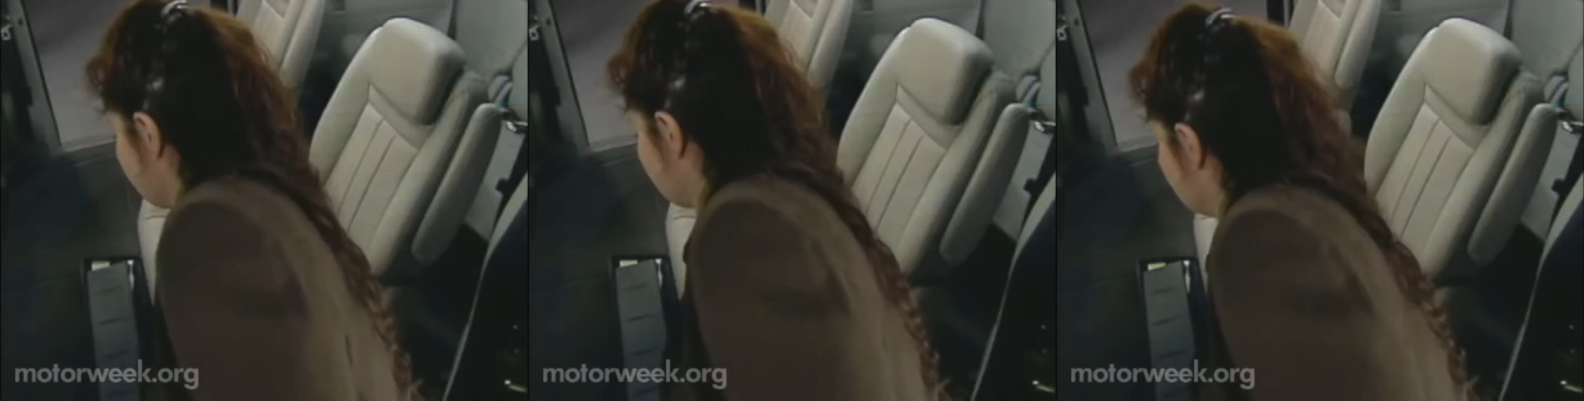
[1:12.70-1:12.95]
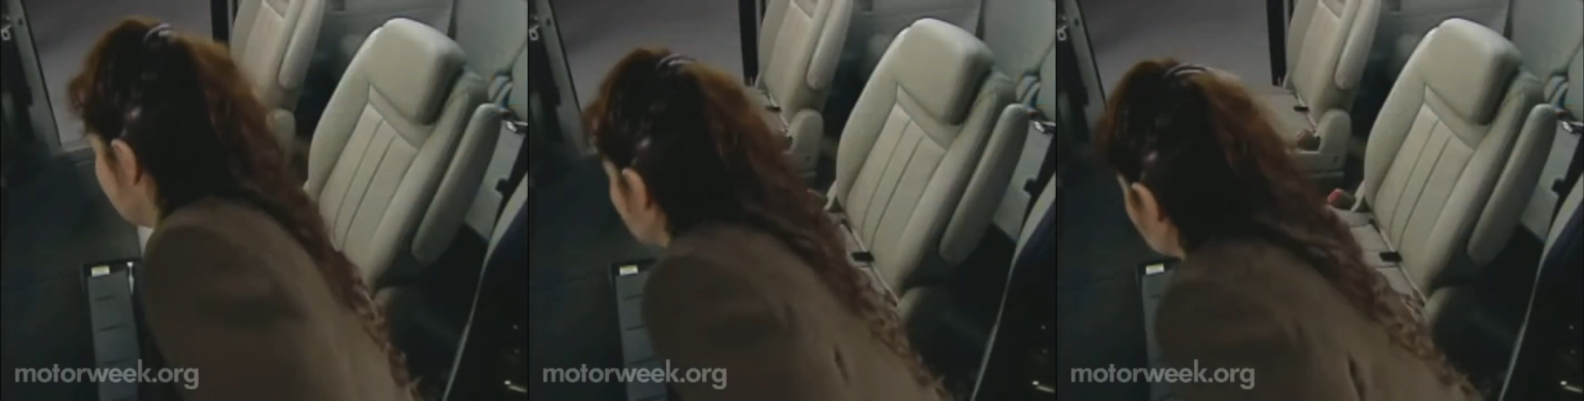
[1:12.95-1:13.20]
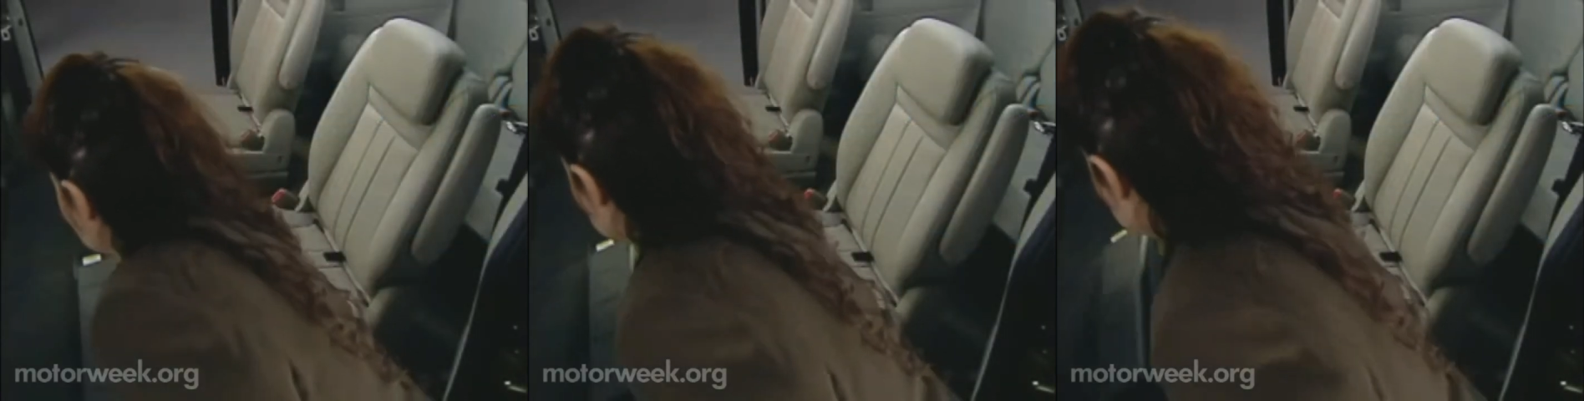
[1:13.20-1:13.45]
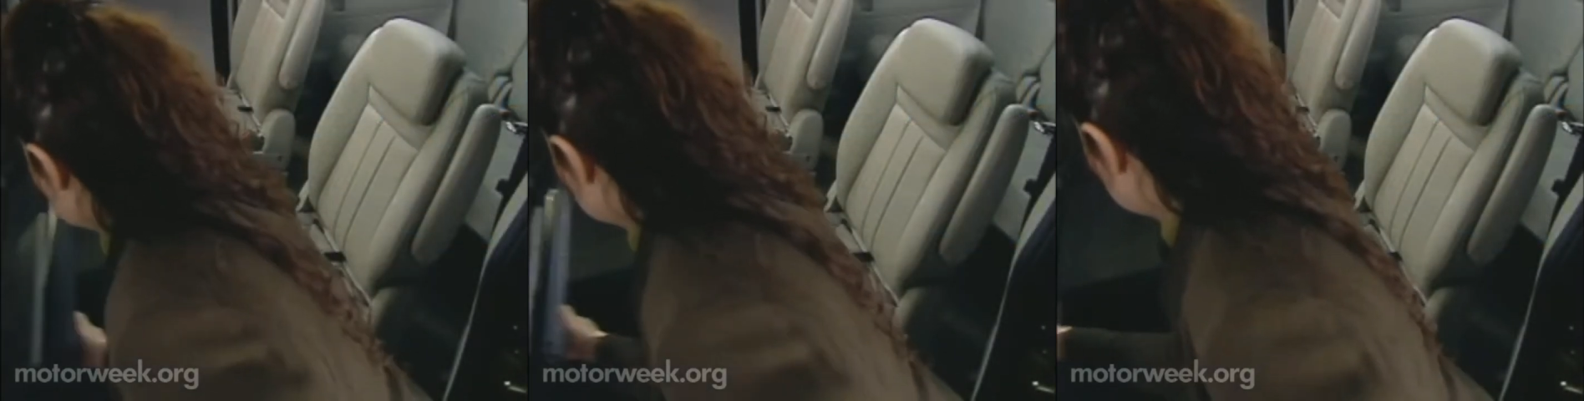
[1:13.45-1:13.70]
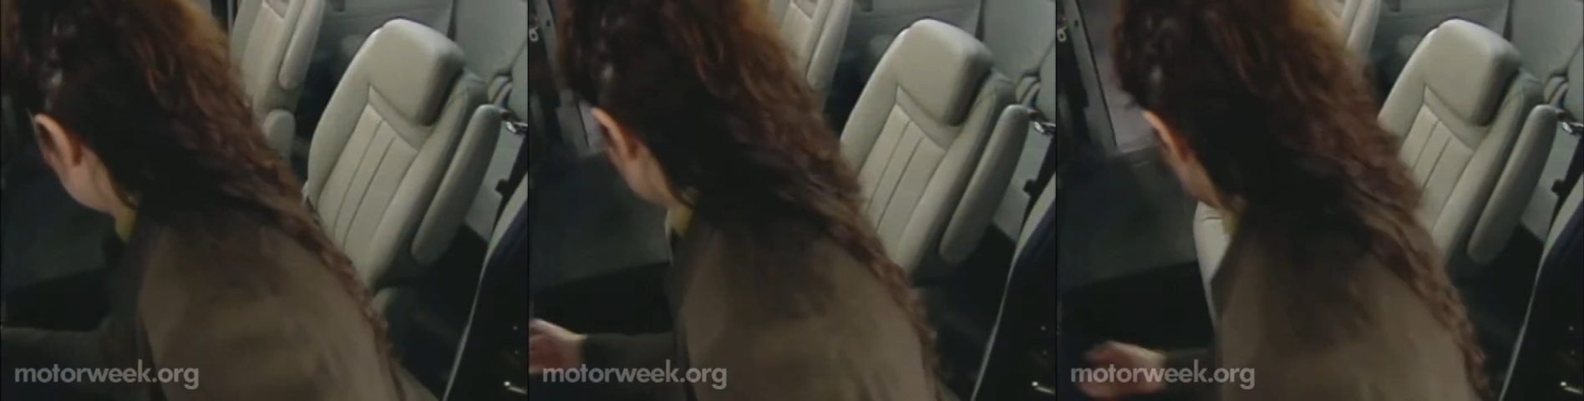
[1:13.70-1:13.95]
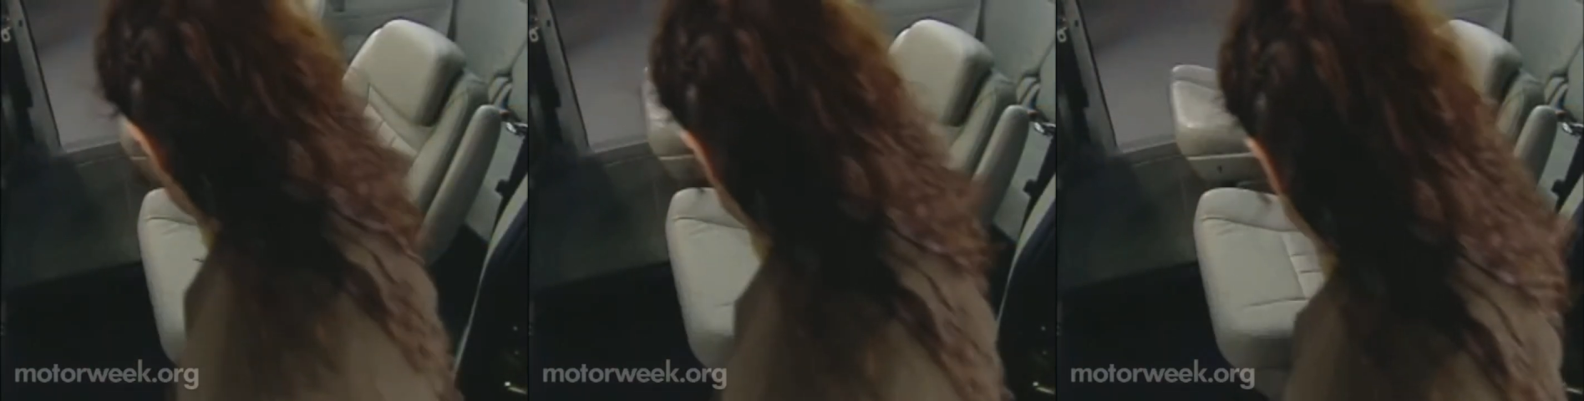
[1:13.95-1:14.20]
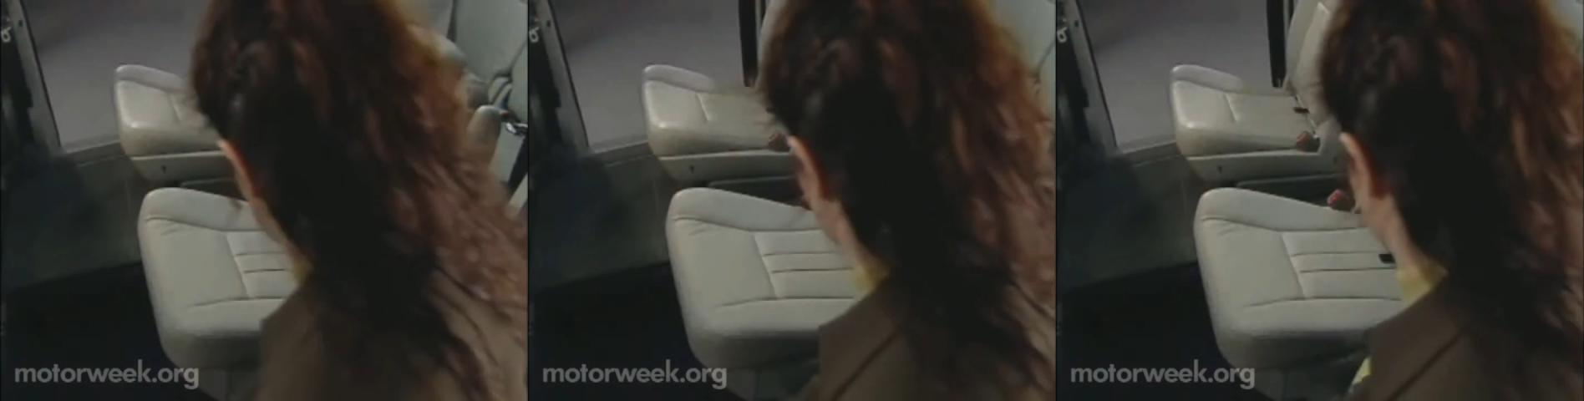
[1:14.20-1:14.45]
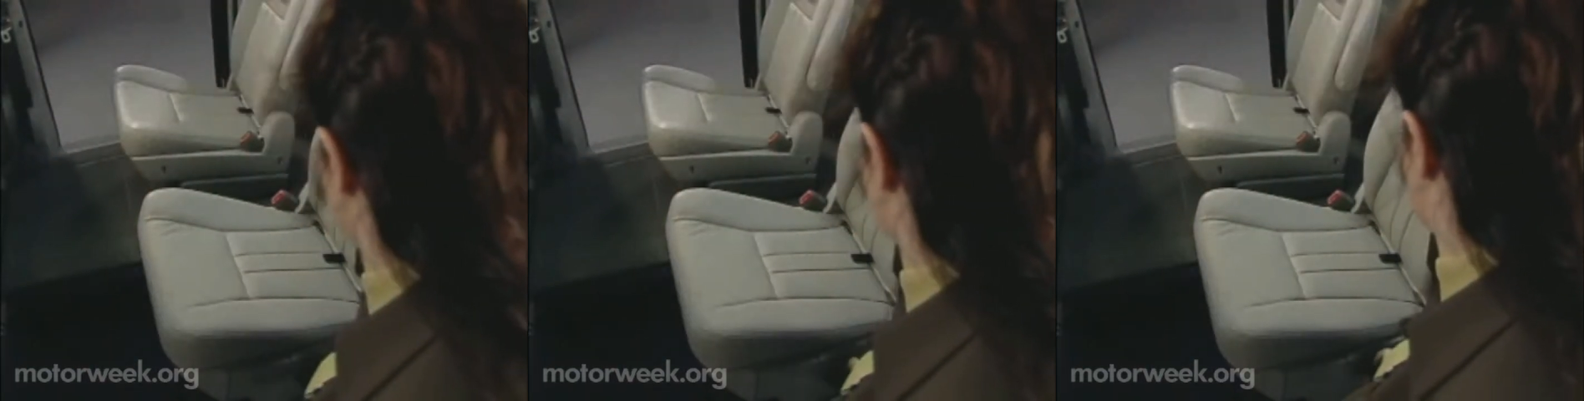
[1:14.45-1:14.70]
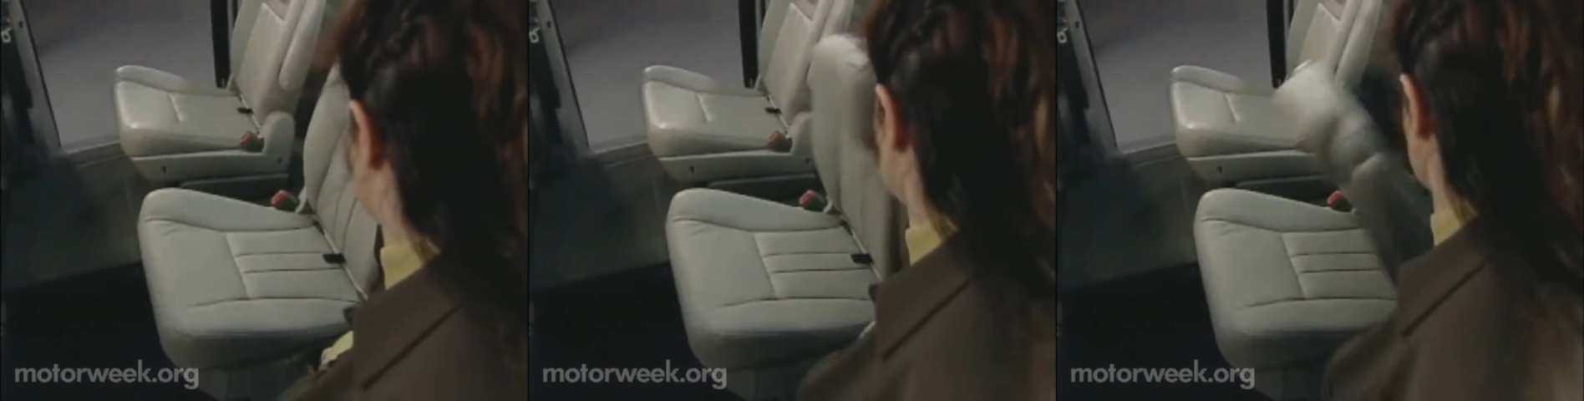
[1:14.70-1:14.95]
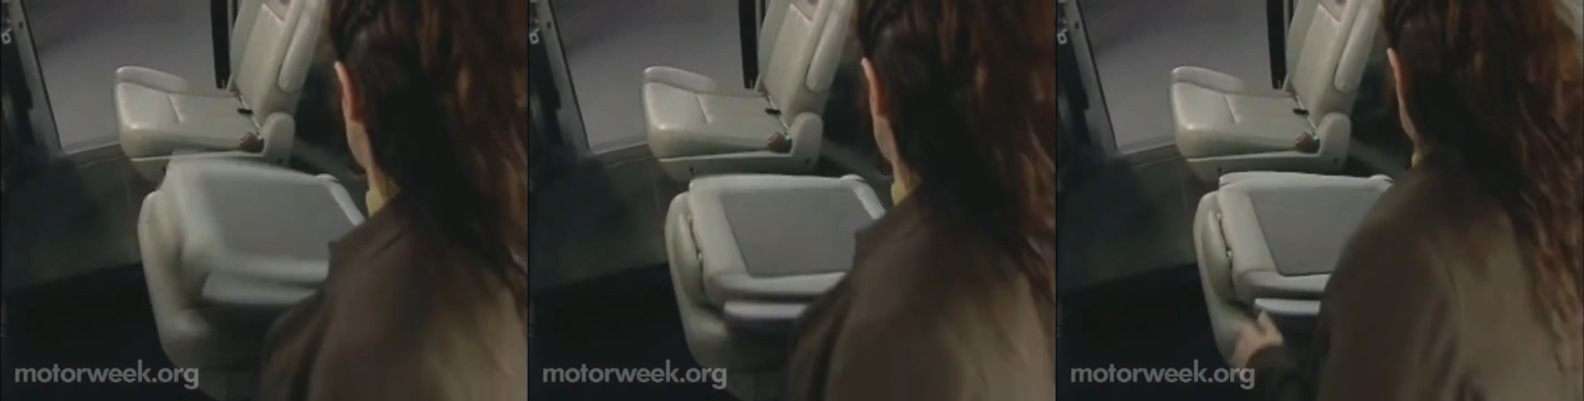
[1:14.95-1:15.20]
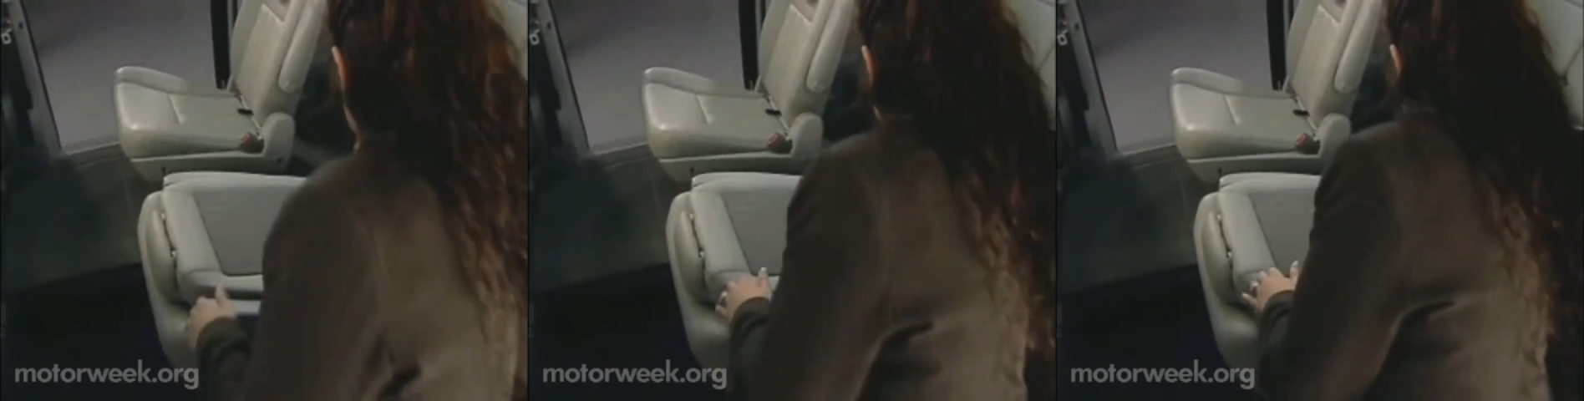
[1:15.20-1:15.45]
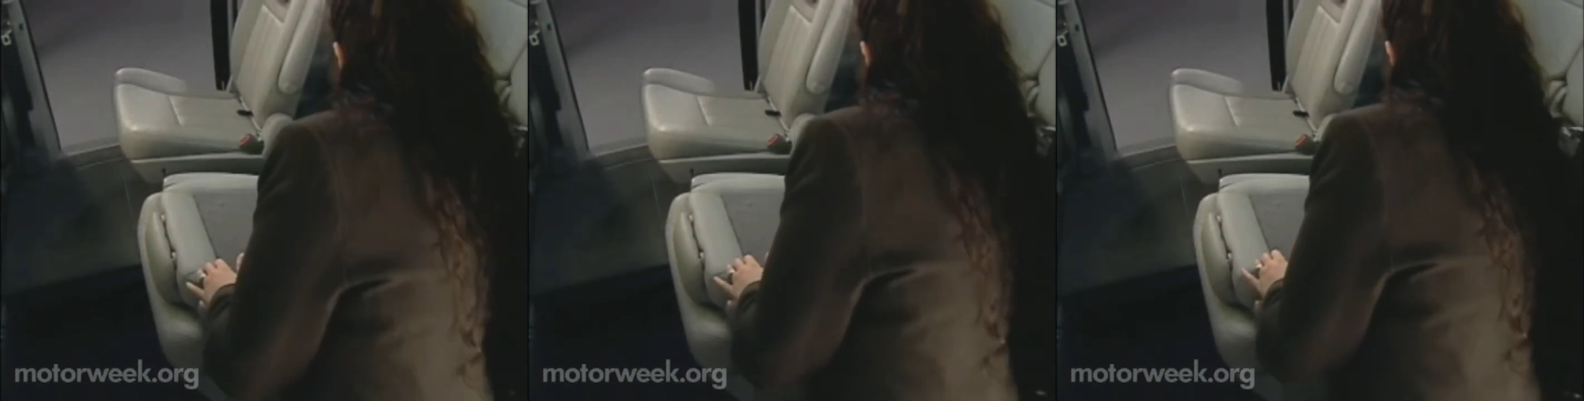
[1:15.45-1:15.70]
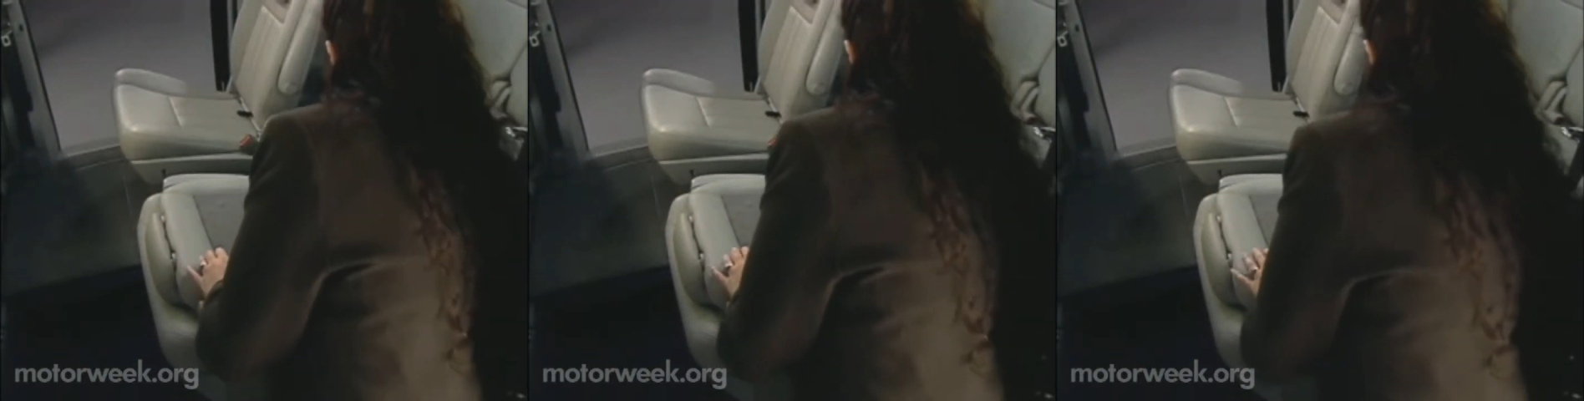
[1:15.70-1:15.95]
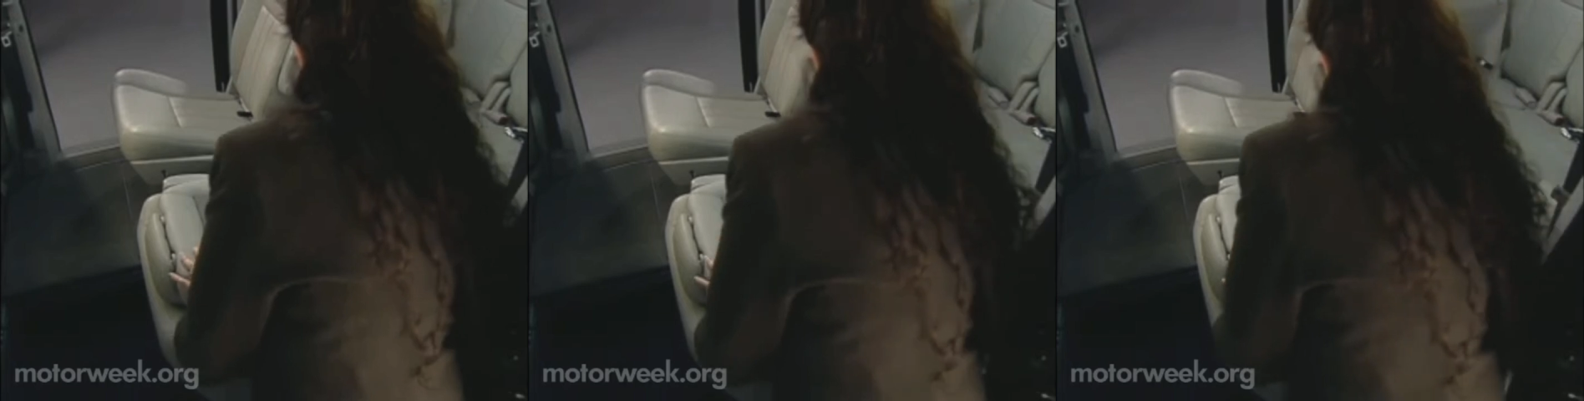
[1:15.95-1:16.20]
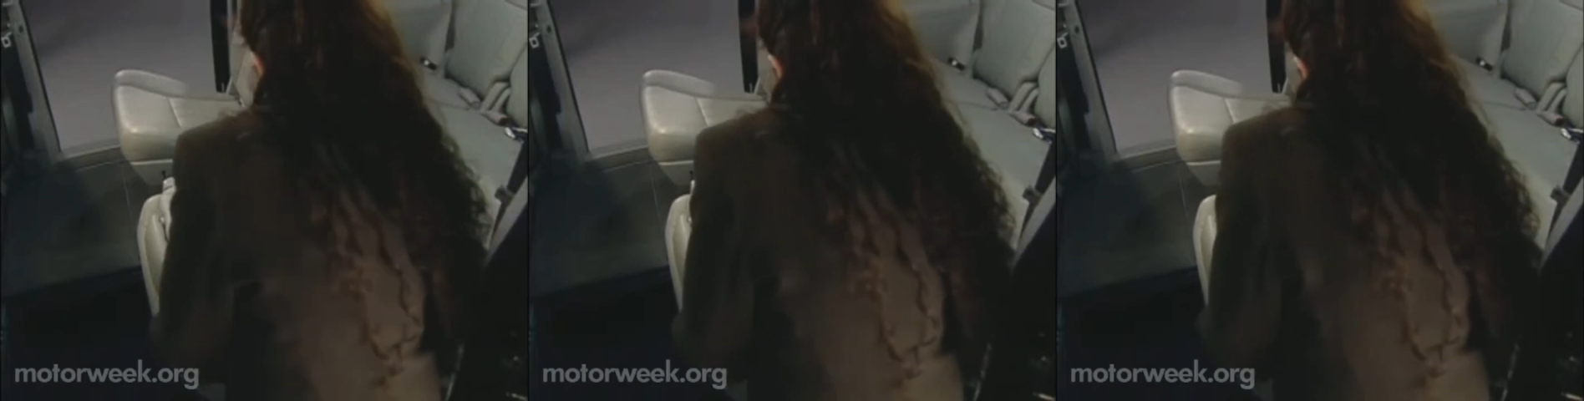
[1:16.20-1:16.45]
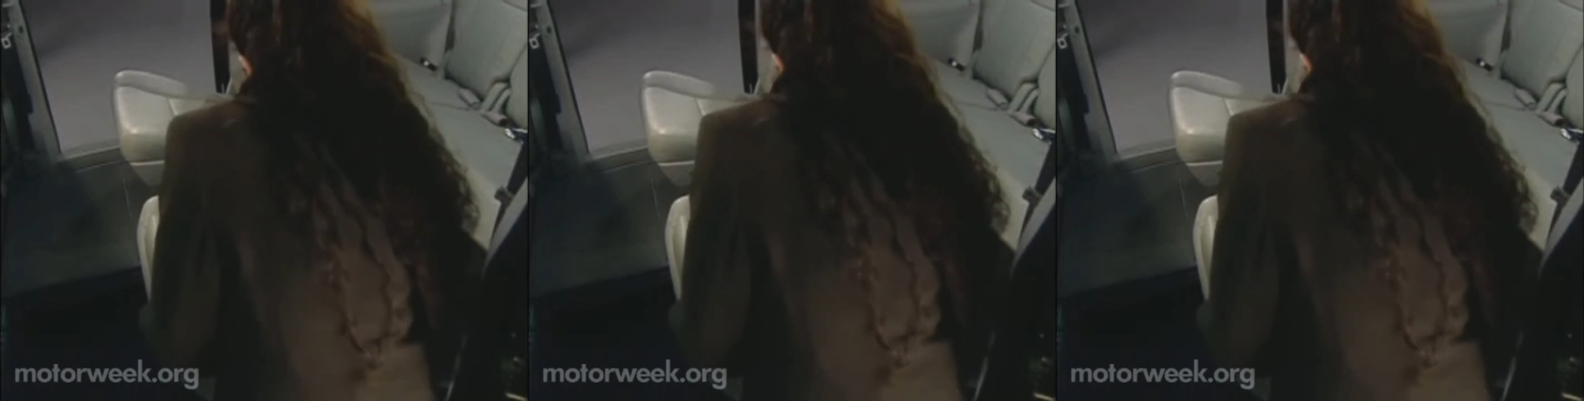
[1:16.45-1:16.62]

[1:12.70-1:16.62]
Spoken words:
No face is visible, so there are no lips to read.